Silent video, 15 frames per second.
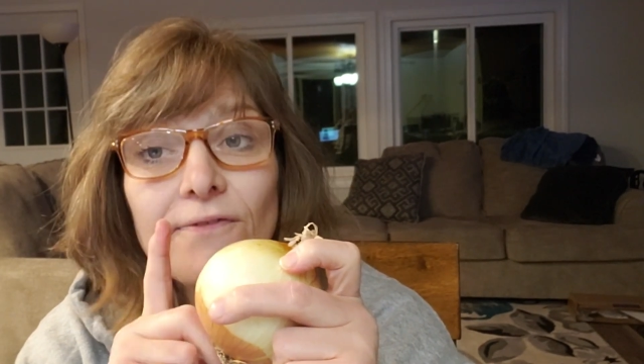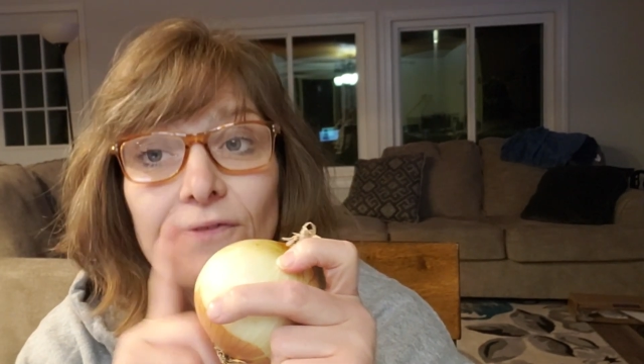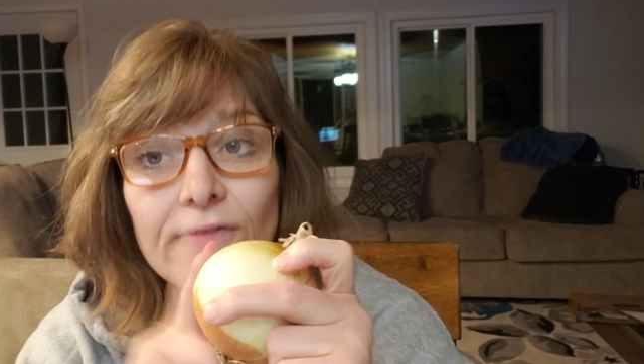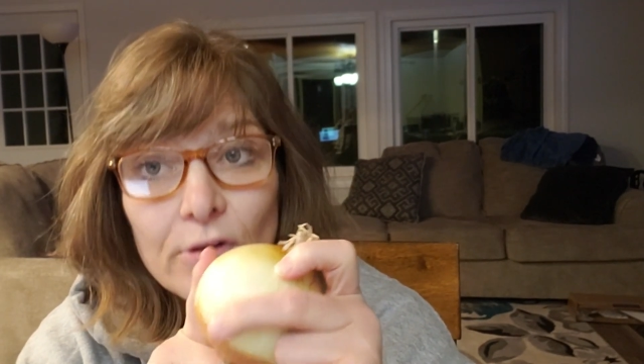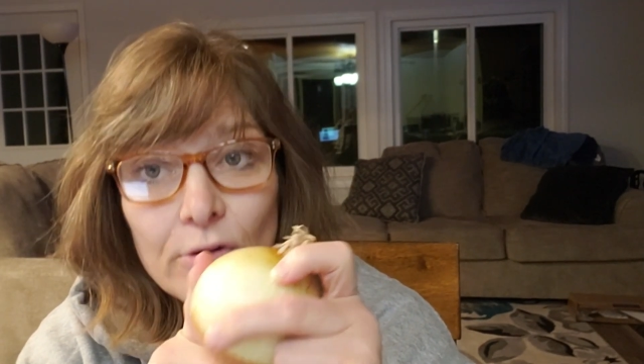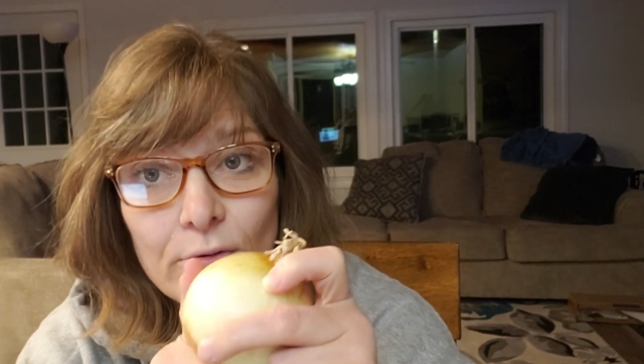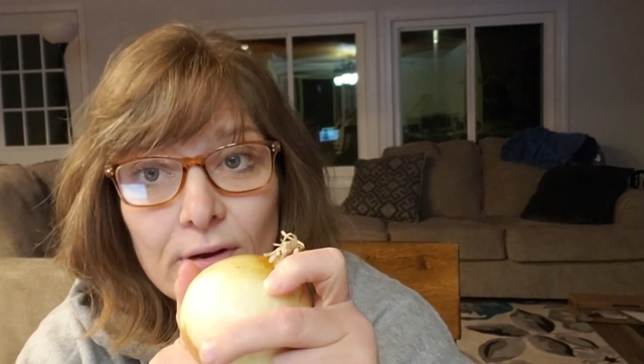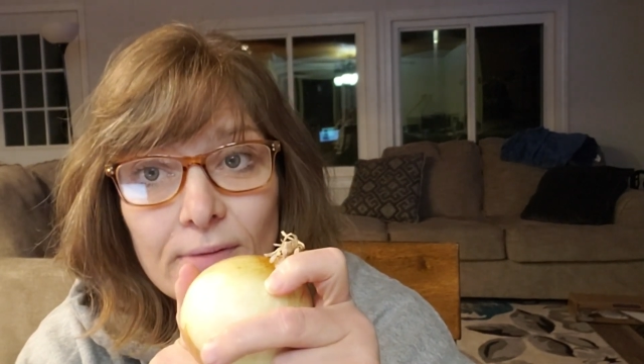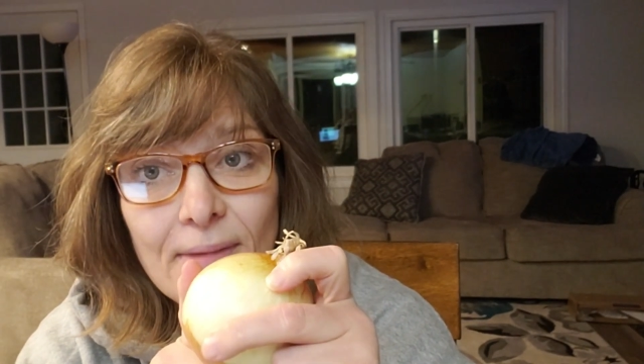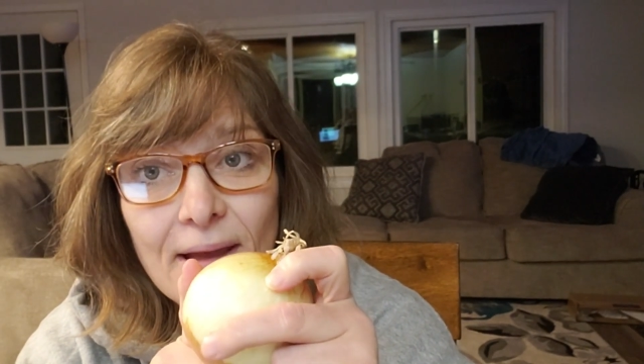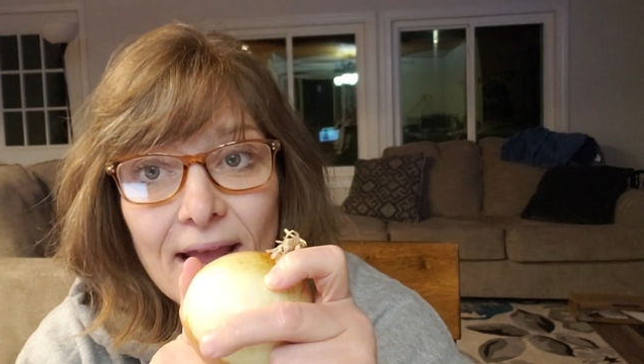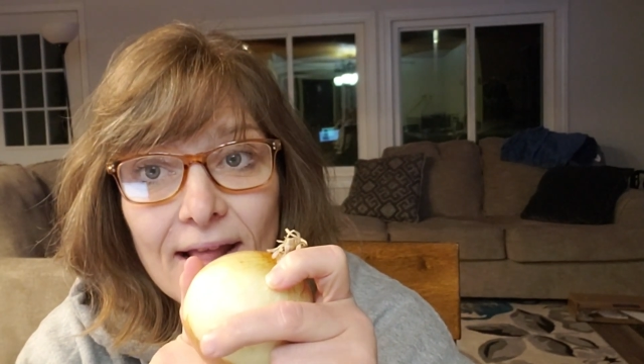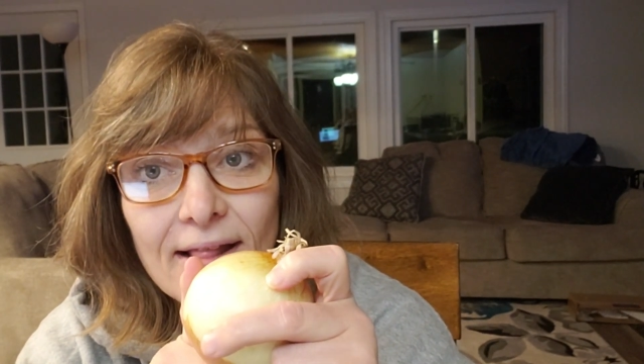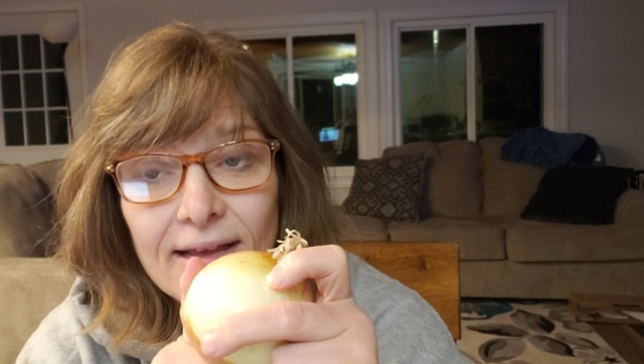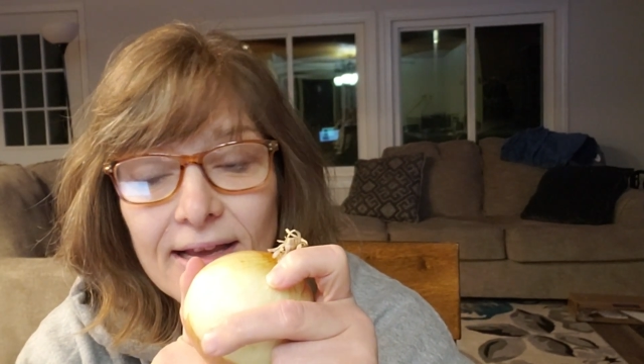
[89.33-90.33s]
fluid
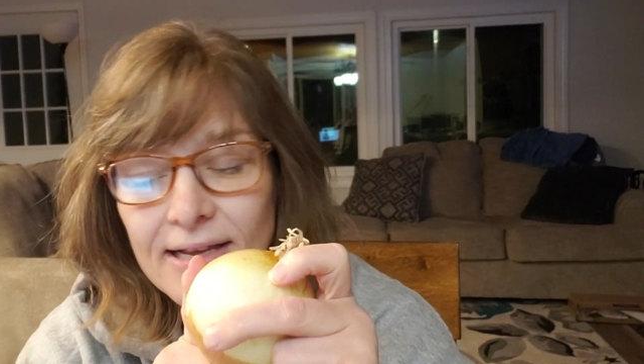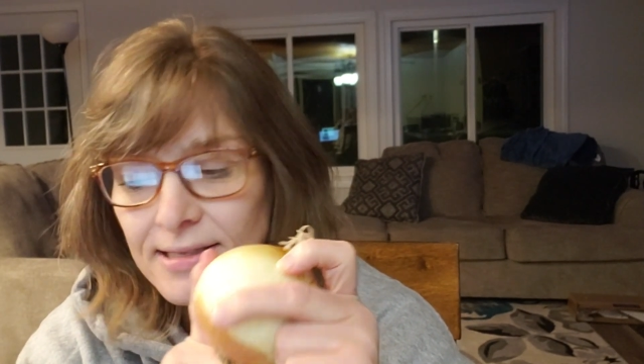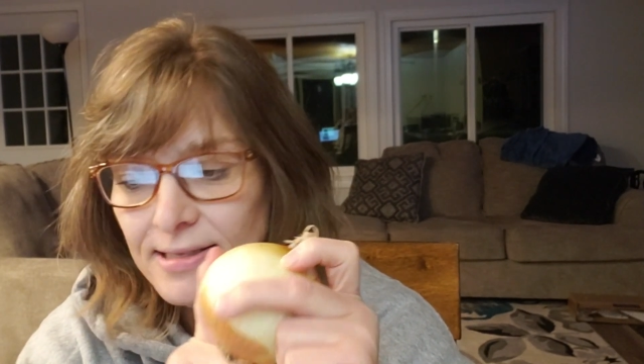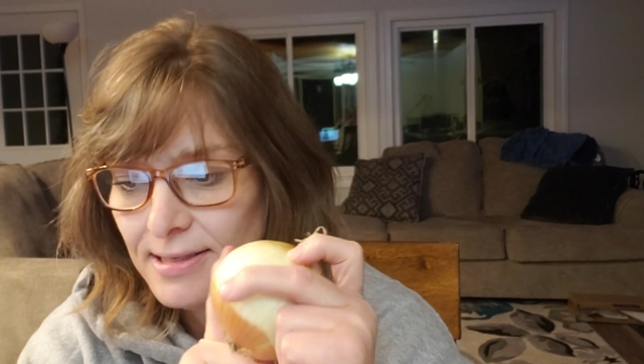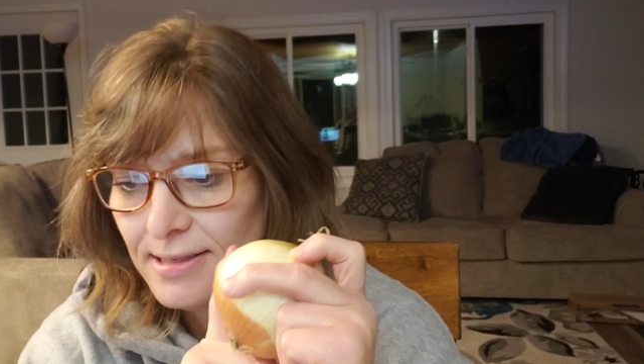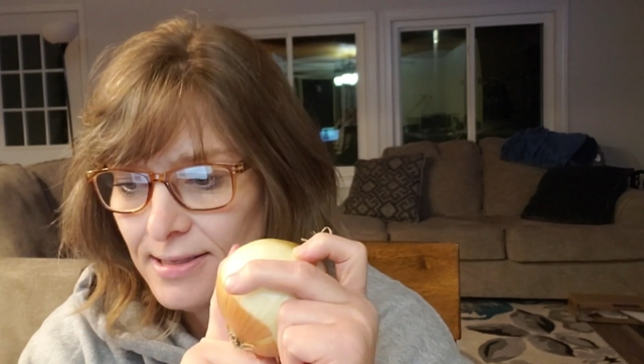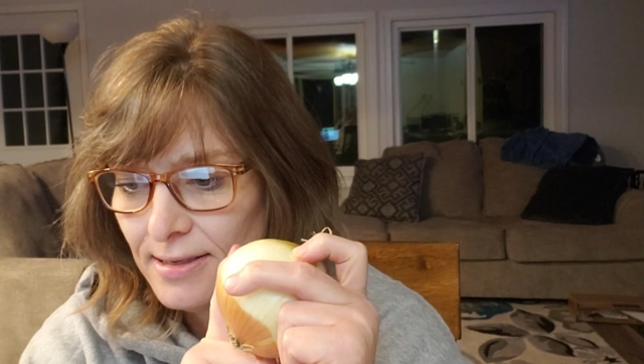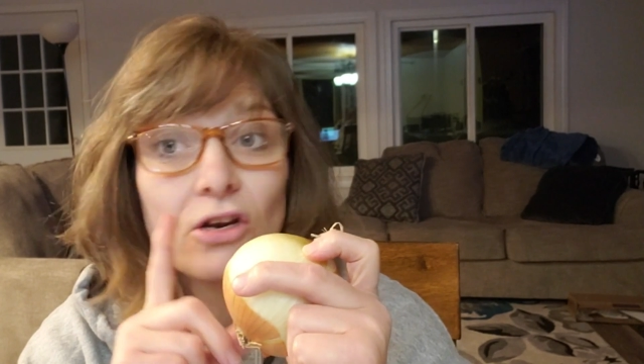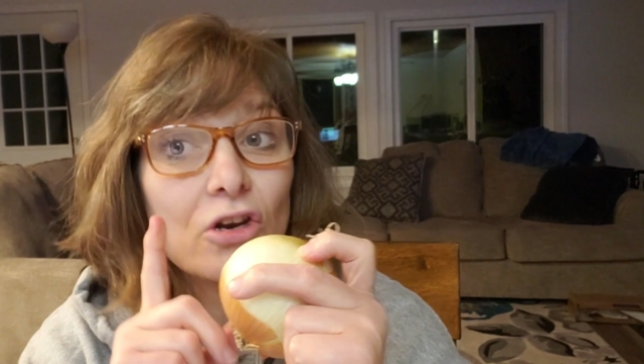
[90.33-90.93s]
balance,